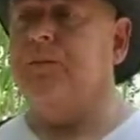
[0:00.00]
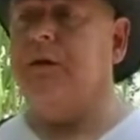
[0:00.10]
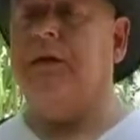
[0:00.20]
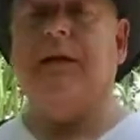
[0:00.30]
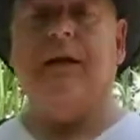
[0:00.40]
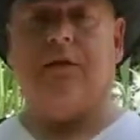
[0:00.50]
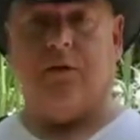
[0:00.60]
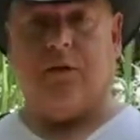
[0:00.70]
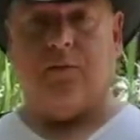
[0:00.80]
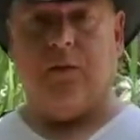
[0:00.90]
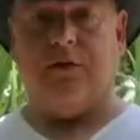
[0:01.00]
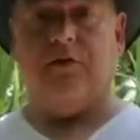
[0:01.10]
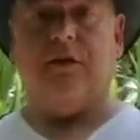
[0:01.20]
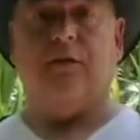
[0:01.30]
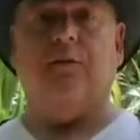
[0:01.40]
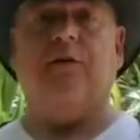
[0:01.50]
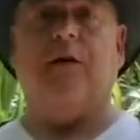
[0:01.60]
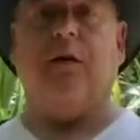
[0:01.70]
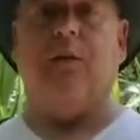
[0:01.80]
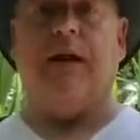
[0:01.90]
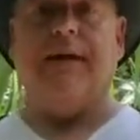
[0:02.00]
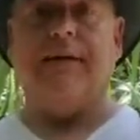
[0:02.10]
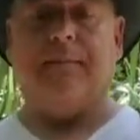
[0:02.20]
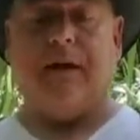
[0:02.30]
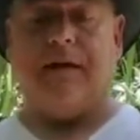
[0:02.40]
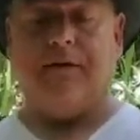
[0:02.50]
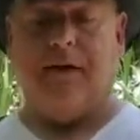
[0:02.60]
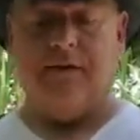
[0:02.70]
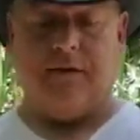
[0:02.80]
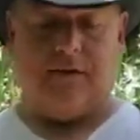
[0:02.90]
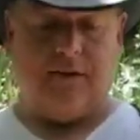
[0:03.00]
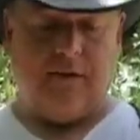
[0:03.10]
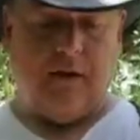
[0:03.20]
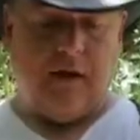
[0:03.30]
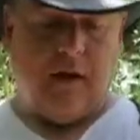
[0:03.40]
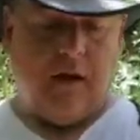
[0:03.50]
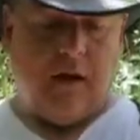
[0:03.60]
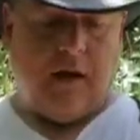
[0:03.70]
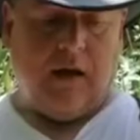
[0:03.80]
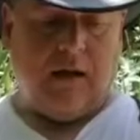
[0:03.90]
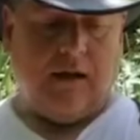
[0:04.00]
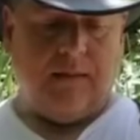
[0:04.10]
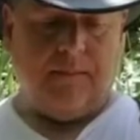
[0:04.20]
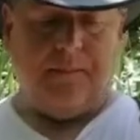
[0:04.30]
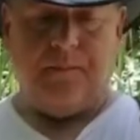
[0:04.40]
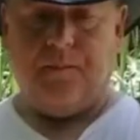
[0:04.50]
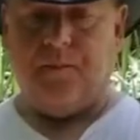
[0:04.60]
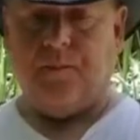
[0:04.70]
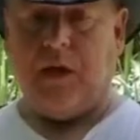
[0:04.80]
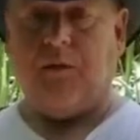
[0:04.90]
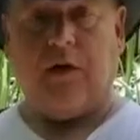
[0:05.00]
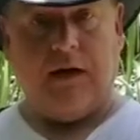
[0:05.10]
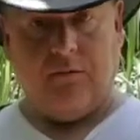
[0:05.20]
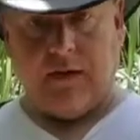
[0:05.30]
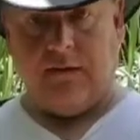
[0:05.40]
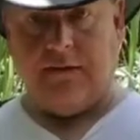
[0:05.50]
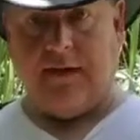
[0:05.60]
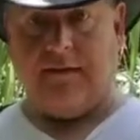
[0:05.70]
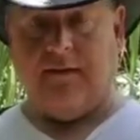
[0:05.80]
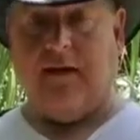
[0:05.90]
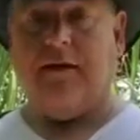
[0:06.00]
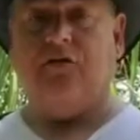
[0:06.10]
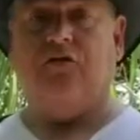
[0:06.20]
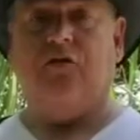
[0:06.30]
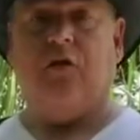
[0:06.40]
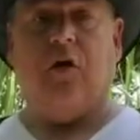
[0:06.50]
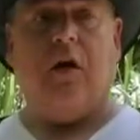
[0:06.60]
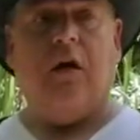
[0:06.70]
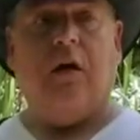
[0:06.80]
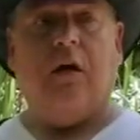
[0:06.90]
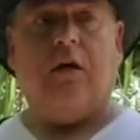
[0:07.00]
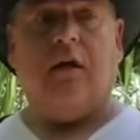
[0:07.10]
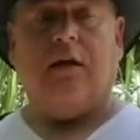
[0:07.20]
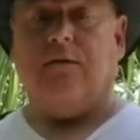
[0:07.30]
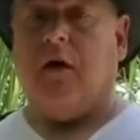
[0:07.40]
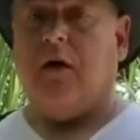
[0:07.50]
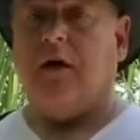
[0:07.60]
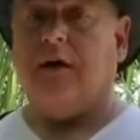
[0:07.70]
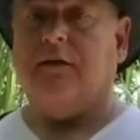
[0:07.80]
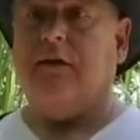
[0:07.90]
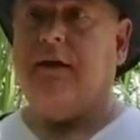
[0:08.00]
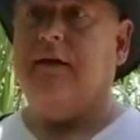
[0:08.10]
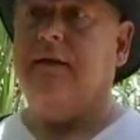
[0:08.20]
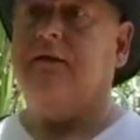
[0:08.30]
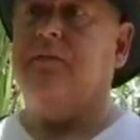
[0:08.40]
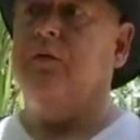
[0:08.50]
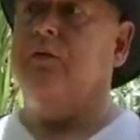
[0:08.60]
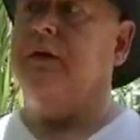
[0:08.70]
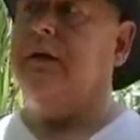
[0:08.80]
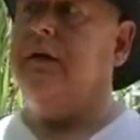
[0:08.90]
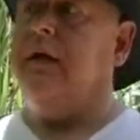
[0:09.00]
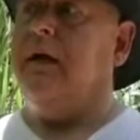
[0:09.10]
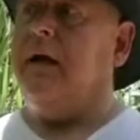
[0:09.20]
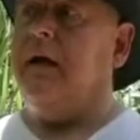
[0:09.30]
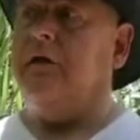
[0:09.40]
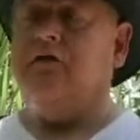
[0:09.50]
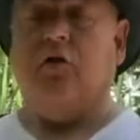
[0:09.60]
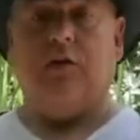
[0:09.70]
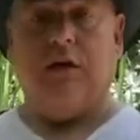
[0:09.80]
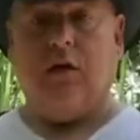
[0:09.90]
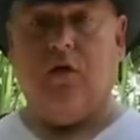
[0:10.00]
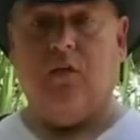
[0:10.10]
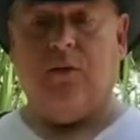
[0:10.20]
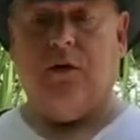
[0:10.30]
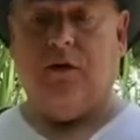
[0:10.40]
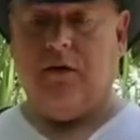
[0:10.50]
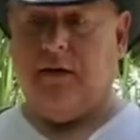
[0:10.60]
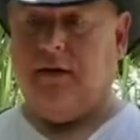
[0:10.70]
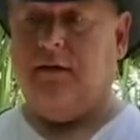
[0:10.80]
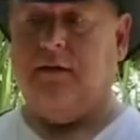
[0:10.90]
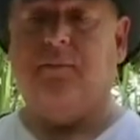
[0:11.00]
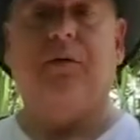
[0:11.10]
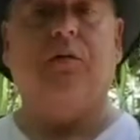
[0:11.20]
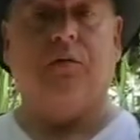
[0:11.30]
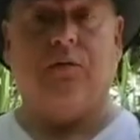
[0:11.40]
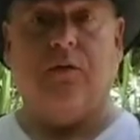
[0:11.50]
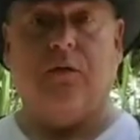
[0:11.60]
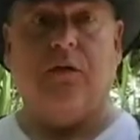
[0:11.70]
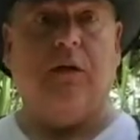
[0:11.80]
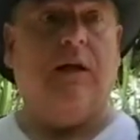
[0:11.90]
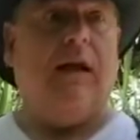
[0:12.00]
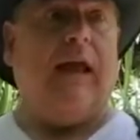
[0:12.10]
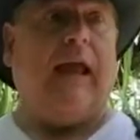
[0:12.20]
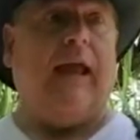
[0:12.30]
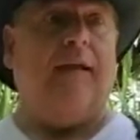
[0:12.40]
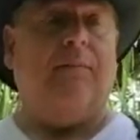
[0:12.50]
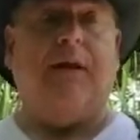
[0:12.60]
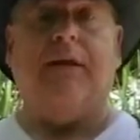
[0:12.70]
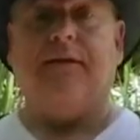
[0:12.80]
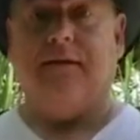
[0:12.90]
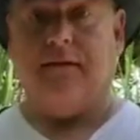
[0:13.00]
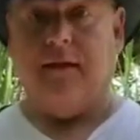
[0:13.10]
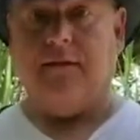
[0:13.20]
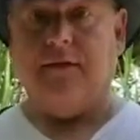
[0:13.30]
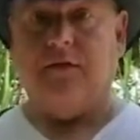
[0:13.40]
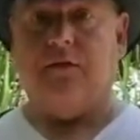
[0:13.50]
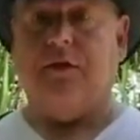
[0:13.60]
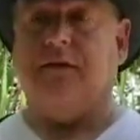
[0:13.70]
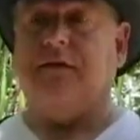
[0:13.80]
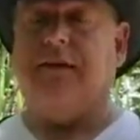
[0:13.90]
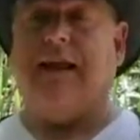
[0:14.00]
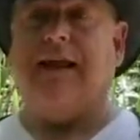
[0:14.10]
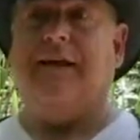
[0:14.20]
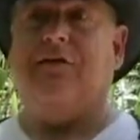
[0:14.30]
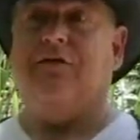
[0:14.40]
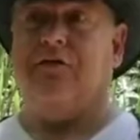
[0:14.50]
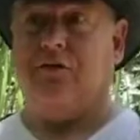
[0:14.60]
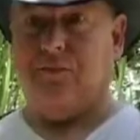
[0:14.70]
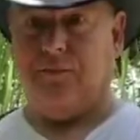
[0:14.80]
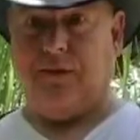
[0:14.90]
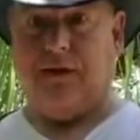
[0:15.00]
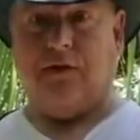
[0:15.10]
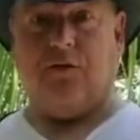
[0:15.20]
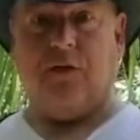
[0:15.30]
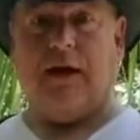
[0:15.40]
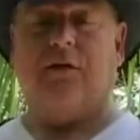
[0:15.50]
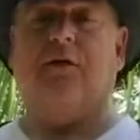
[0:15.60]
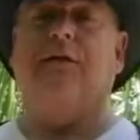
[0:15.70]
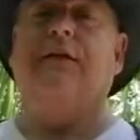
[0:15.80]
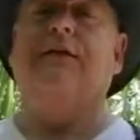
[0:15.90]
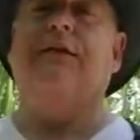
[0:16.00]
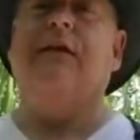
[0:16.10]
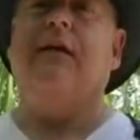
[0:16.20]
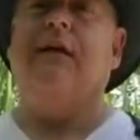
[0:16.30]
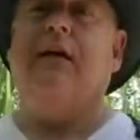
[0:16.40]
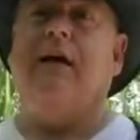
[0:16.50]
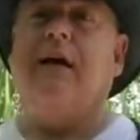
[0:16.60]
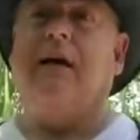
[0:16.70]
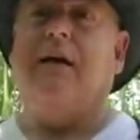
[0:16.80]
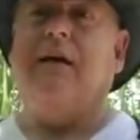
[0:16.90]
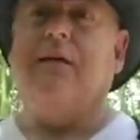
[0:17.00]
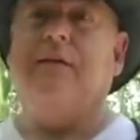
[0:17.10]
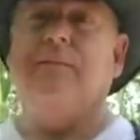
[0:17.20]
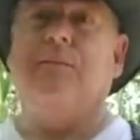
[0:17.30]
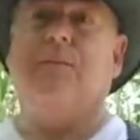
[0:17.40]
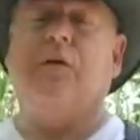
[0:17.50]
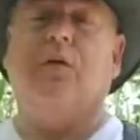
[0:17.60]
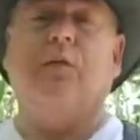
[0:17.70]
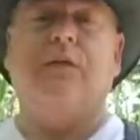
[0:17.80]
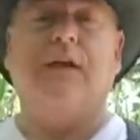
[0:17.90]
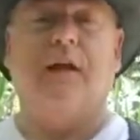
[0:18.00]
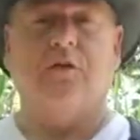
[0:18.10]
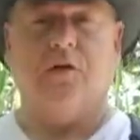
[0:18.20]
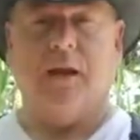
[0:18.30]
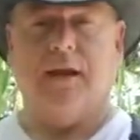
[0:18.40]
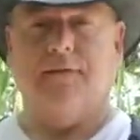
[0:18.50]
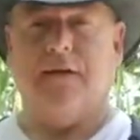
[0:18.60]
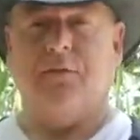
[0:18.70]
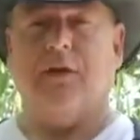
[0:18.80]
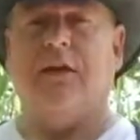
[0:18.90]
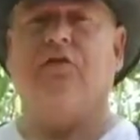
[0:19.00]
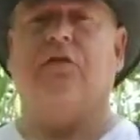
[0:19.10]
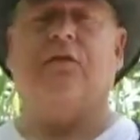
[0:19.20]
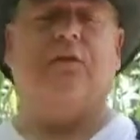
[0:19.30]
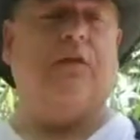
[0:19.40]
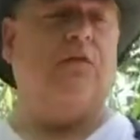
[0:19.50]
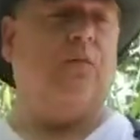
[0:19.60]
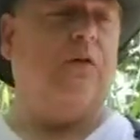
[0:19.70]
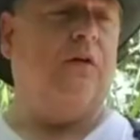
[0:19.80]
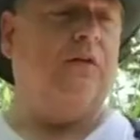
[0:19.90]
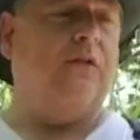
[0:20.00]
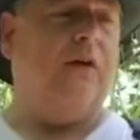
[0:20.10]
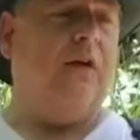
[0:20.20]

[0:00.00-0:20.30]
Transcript: Neither of which did very well at the box office. Now, Ryan Reynolds has a lot of heart in this movie. Jodie Comer is beautiful and plays his love interest / the creator of this, the underlying foundations of this world.